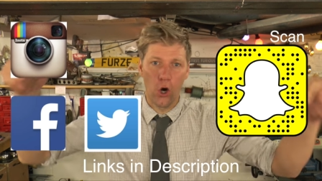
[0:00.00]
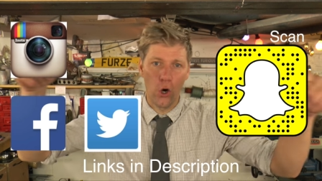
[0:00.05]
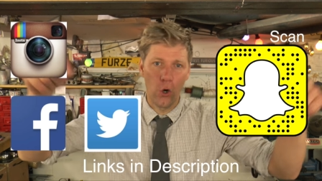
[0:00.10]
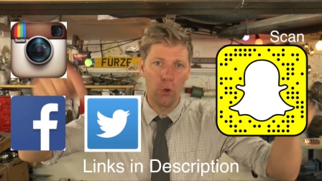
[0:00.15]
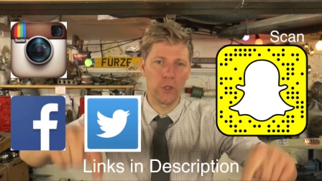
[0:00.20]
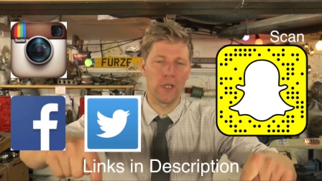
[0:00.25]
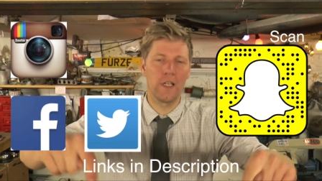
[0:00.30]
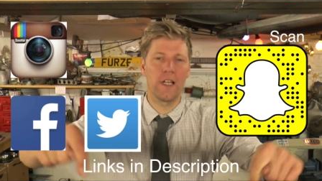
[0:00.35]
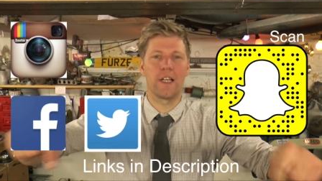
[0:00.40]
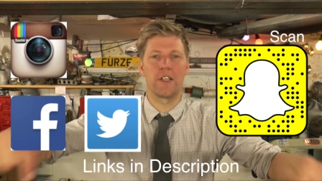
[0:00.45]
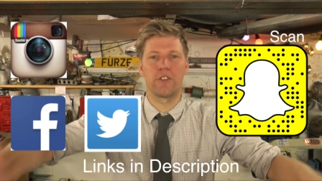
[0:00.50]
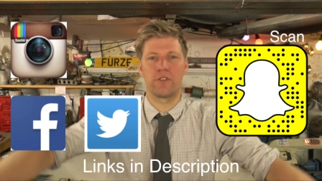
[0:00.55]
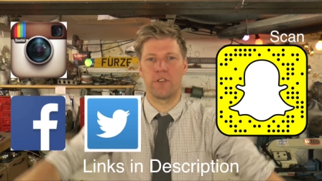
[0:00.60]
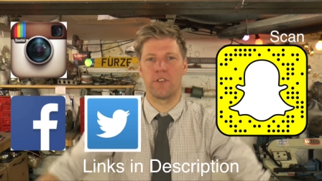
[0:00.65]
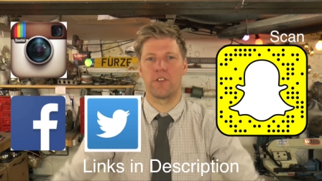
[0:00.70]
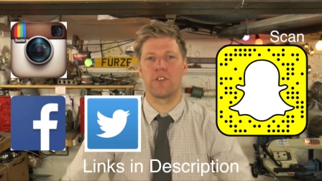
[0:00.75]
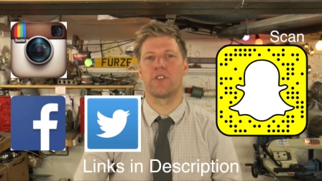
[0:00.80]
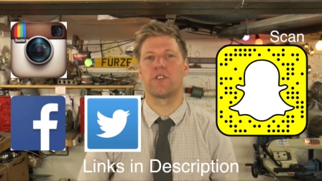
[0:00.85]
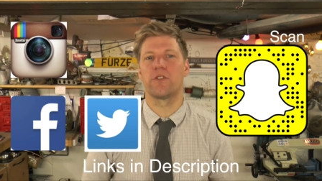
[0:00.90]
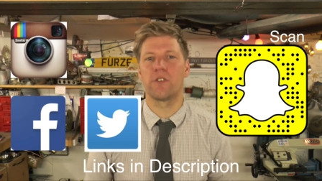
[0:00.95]
All the links are
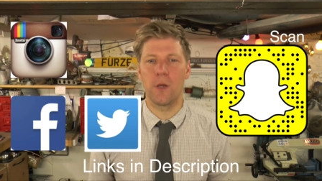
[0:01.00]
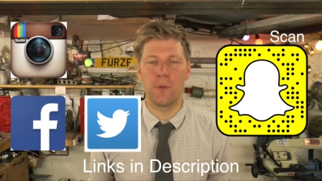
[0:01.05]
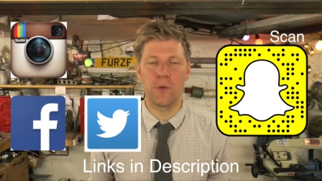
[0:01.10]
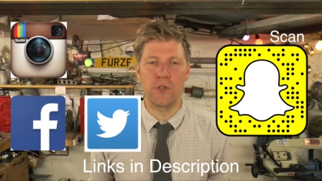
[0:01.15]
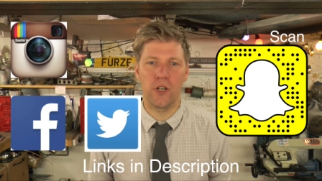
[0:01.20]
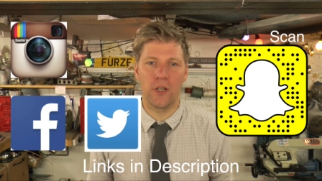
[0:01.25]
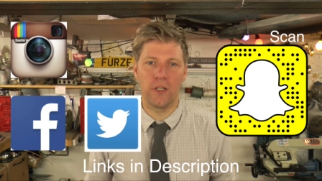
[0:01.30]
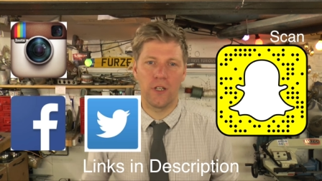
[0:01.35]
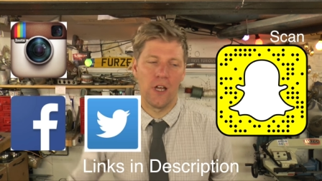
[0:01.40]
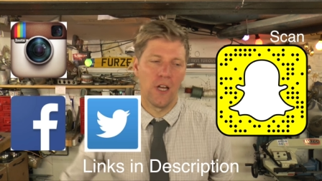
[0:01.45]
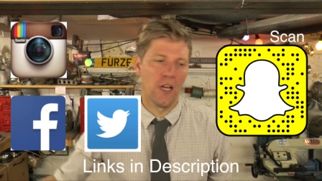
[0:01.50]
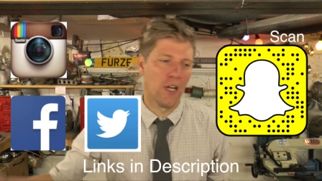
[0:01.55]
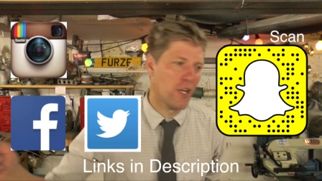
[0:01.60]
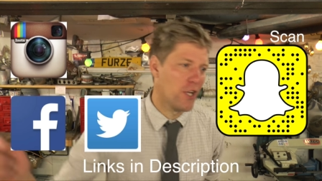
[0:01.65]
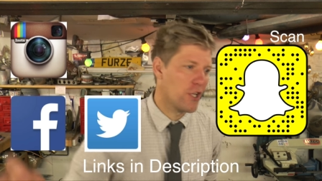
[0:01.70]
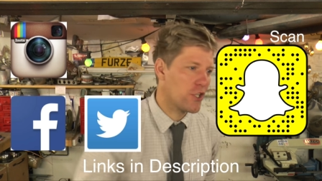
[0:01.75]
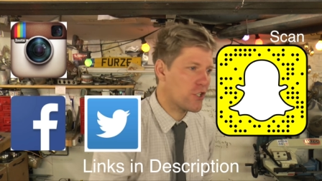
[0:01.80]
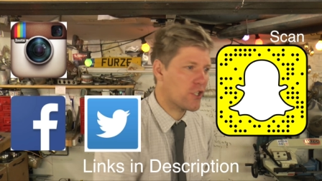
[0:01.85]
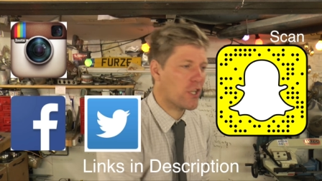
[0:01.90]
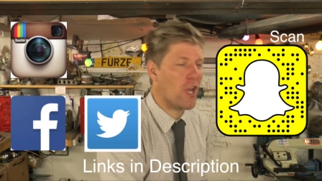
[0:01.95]
in the description.
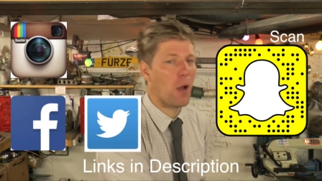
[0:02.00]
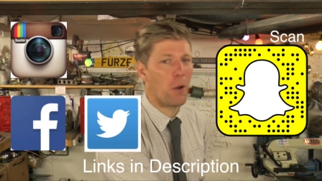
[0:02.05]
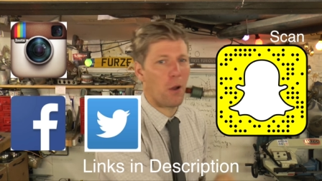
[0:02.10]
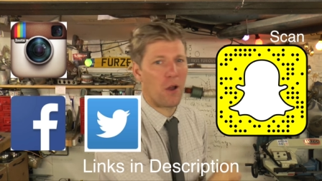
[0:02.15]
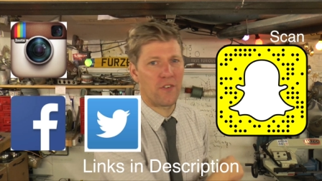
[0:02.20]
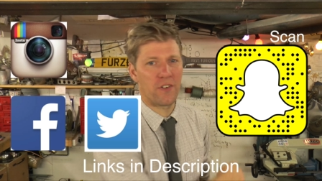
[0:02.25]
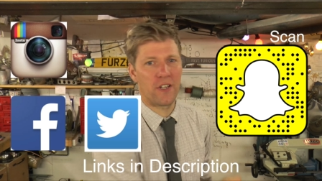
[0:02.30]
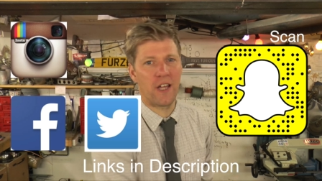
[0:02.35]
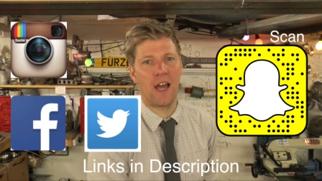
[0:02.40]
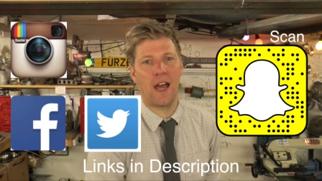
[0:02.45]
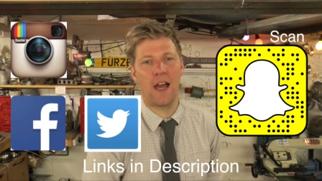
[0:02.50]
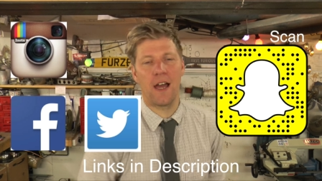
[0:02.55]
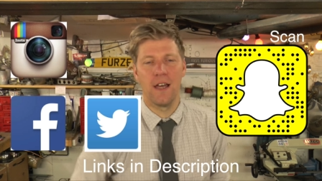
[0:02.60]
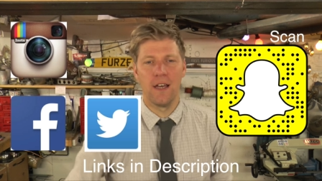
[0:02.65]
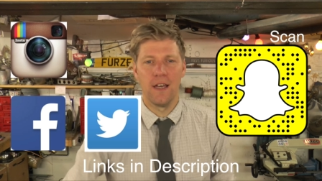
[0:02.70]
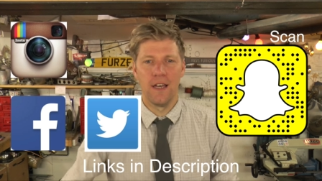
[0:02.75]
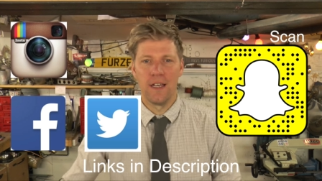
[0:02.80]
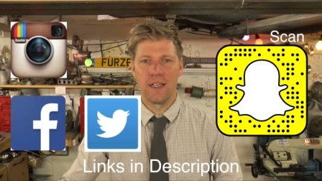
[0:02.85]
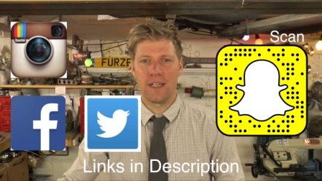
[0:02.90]
Go over there.